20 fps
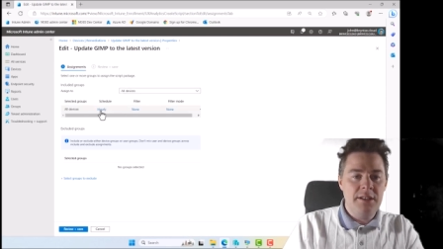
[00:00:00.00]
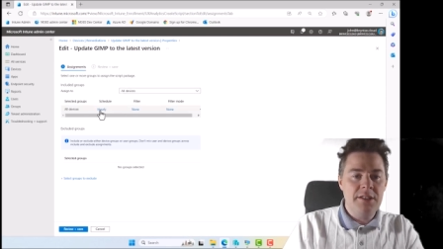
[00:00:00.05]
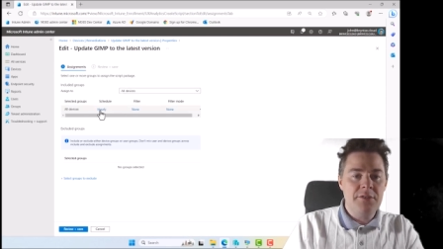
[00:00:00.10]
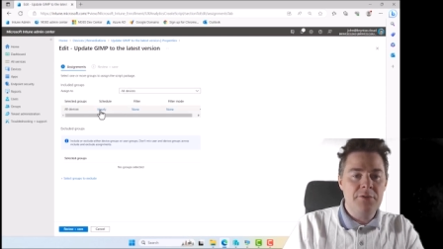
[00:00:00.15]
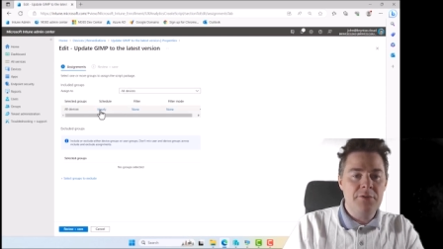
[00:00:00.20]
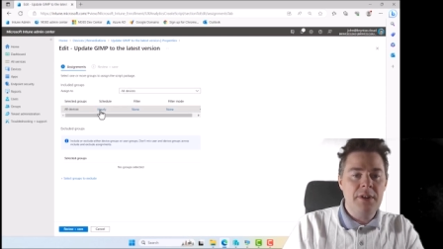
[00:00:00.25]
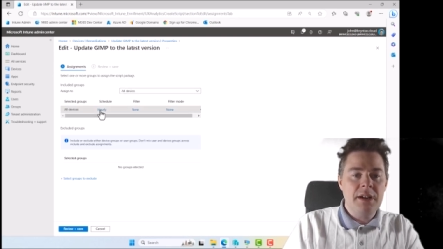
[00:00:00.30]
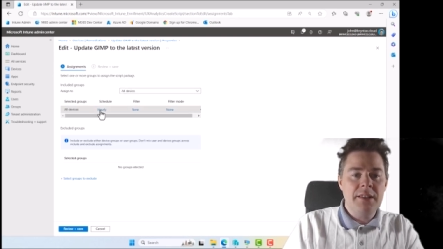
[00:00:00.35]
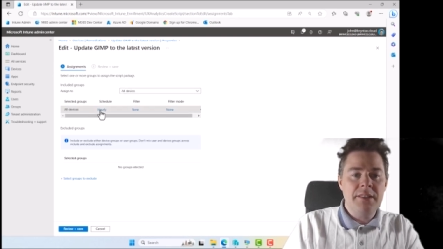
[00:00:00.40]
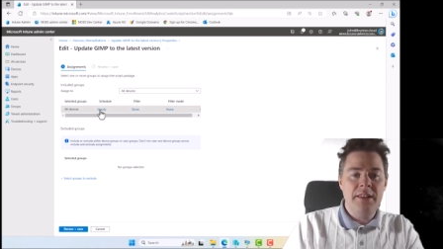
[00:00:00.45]
It
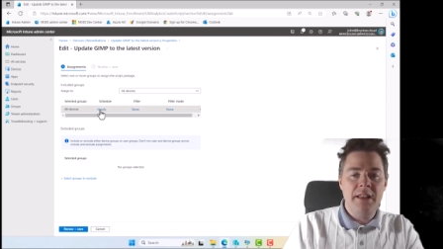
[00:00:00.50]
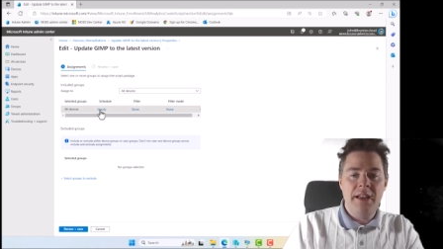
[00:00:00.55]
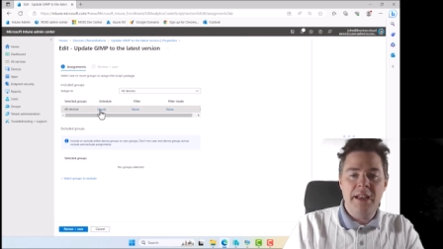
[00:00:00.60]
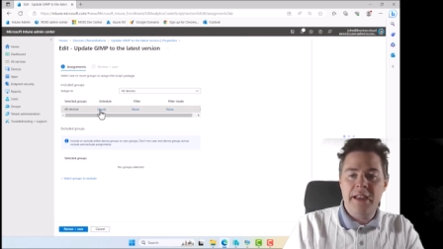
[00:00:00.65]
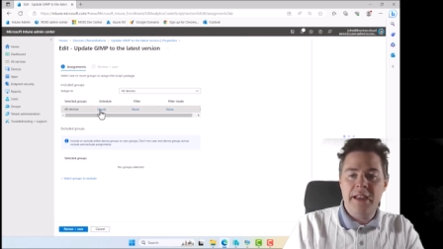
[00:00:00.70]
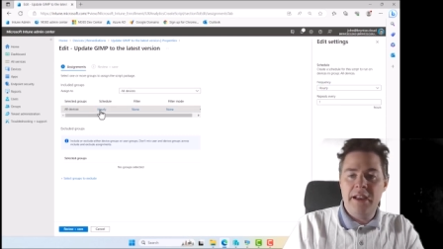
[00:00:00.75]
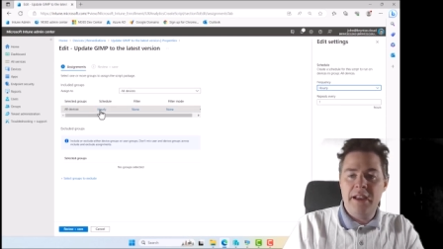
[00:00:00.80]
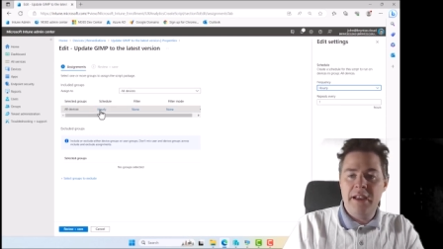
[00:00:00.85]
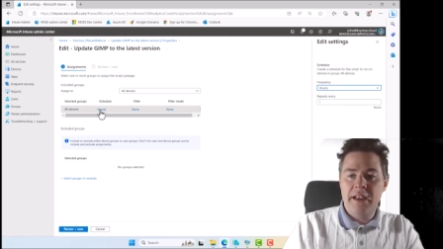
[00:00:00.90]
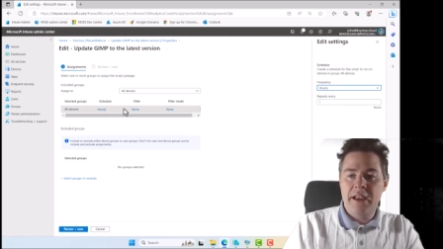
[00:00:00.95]
run
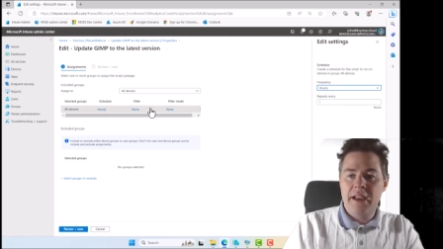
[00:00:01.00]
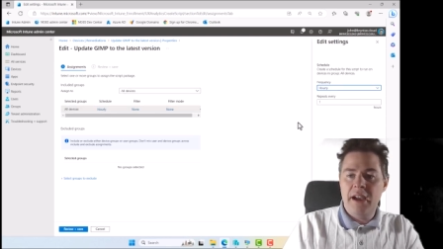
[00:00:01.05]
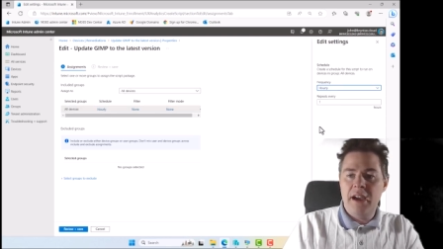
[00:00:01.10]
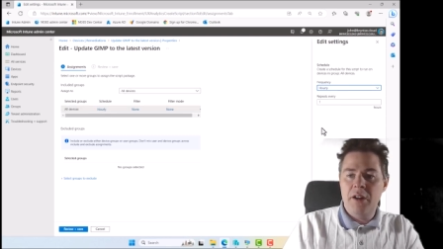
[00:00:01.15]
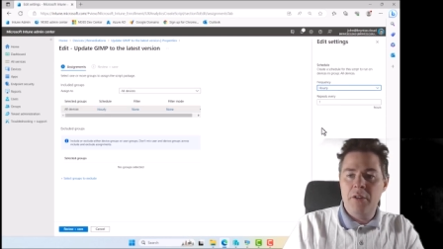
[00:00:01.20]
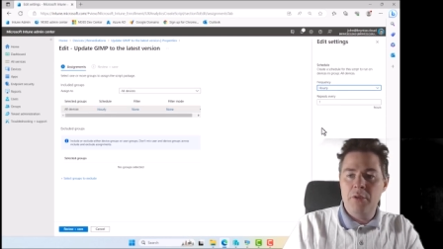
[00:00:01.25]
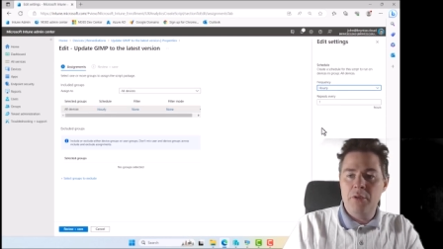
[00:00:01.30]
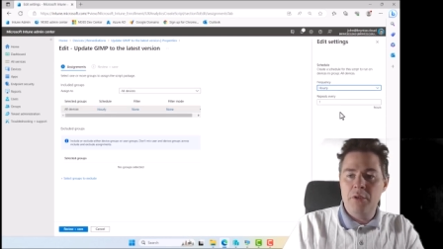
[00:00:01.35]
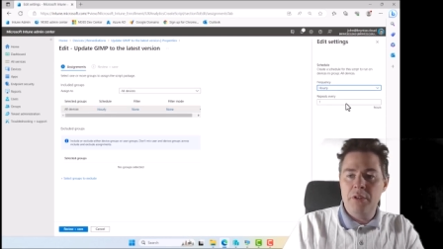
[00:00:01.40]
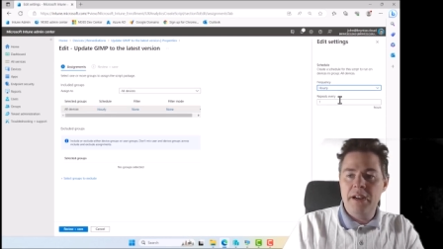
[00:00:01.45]

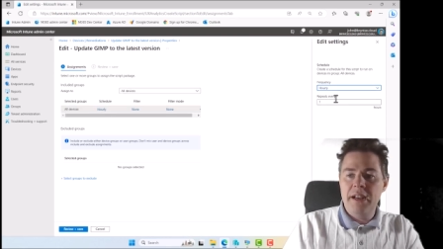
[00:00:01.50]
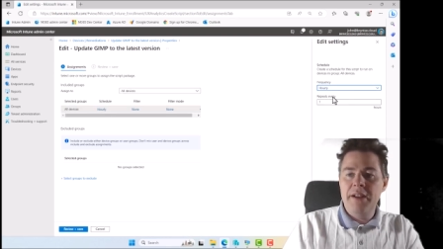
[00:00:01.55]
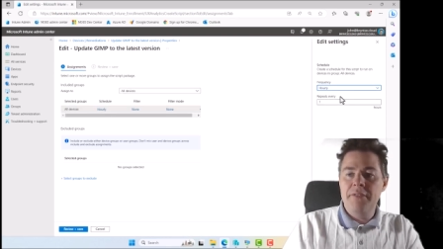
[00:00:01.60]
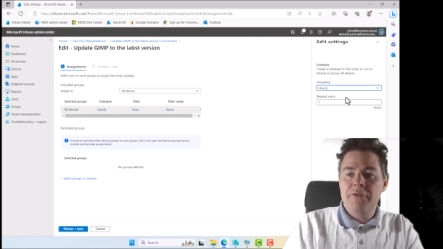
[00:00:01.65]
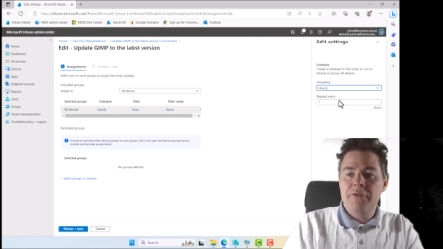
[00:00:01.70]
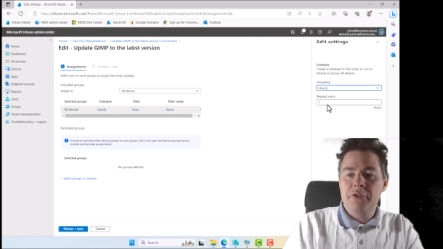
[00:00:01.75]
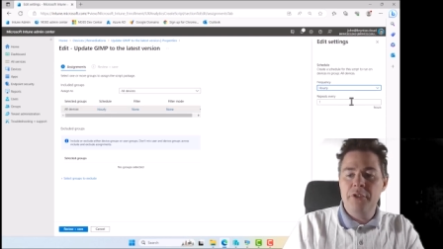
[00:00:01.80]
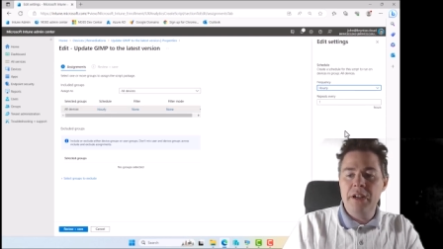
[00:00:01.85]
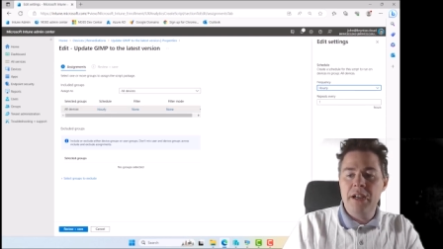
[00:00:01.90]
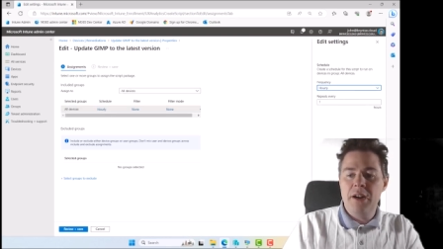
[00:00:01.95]
hour,
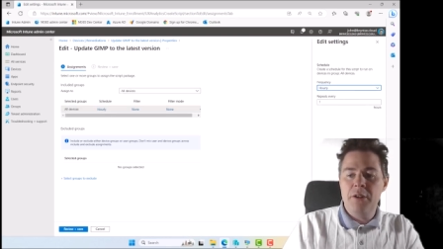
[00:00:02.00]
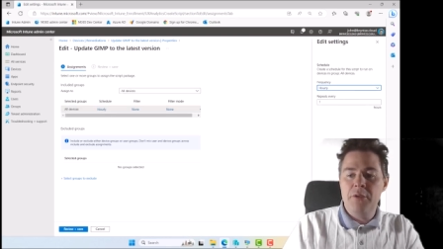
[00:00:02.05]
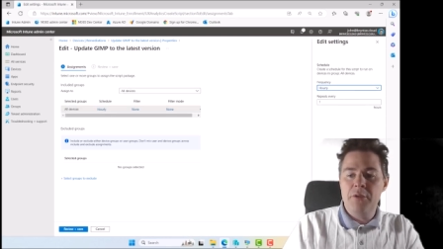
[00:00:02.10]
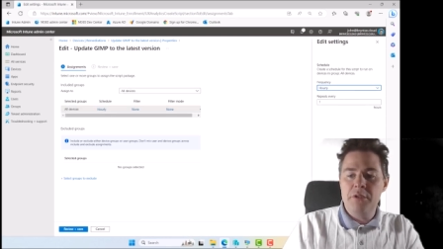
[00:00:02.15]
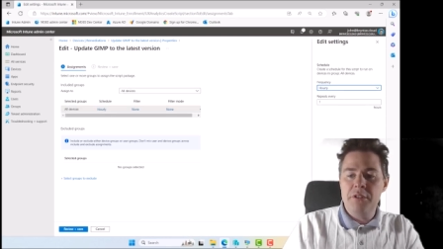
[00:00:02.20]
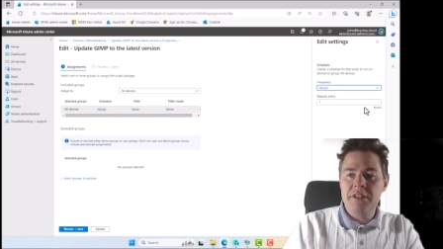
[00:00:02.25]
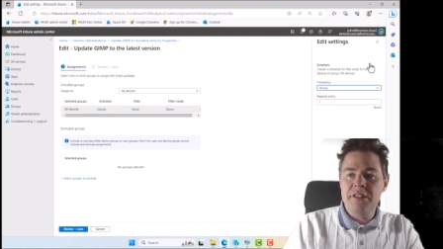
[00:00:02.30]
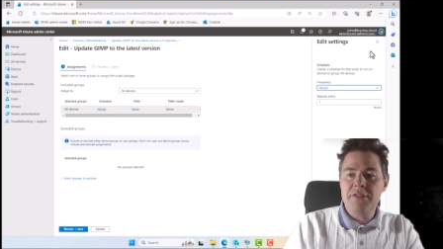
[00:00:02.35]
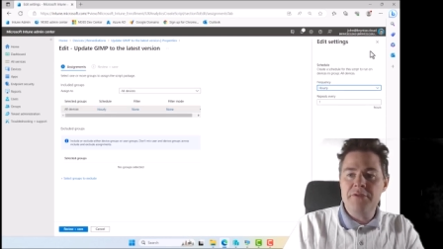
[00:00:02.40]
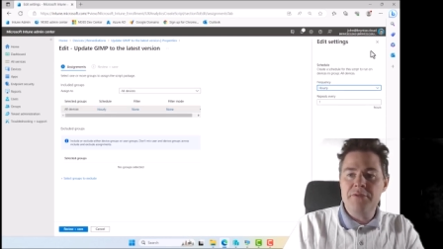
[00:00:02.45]
every
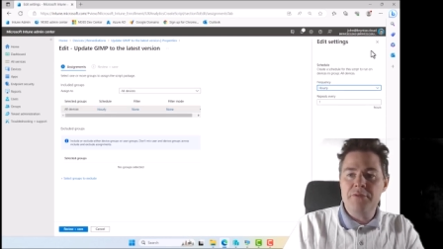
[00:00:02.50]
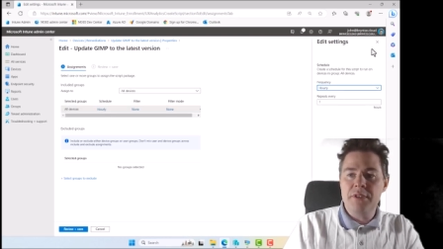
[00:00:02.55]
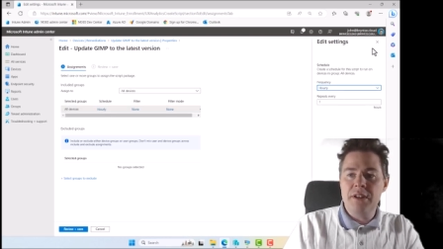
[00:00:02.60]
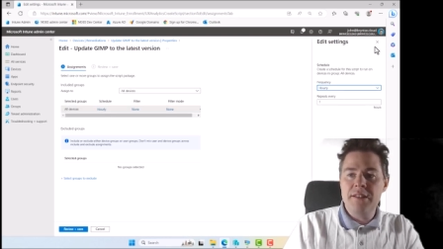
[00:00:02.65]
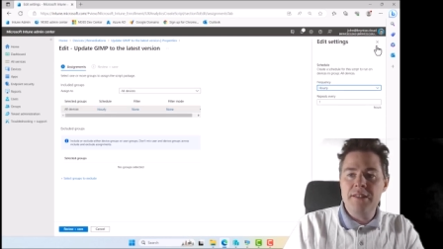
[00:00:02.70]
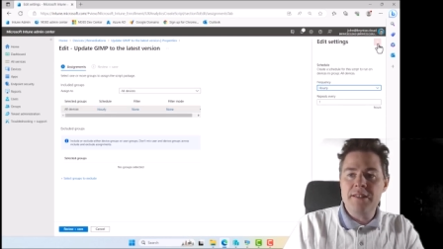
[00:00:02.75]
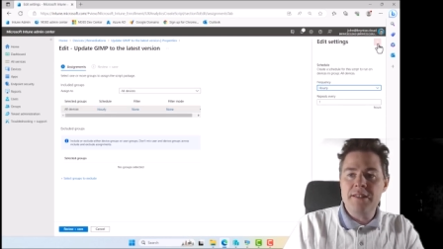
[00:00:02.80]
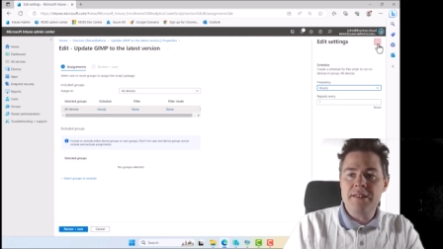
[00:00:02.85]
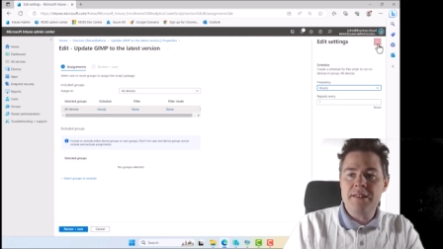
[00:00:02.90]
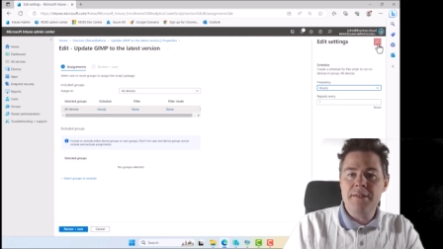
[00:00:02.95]
hour it
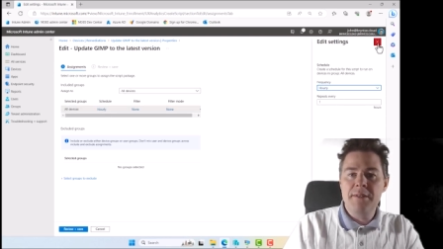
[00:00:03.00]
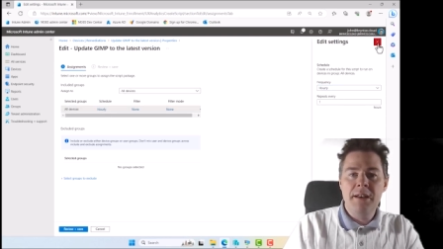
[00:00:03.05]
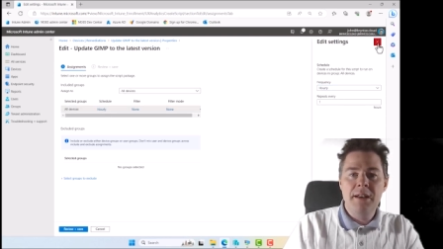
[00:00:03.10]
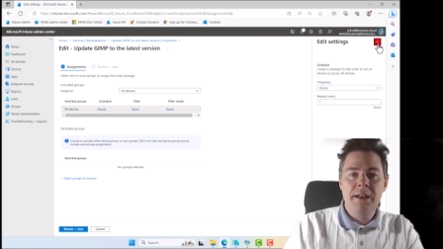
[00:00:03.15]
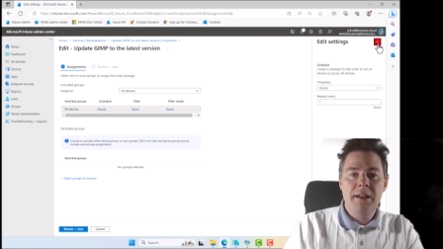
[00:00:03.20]
runs.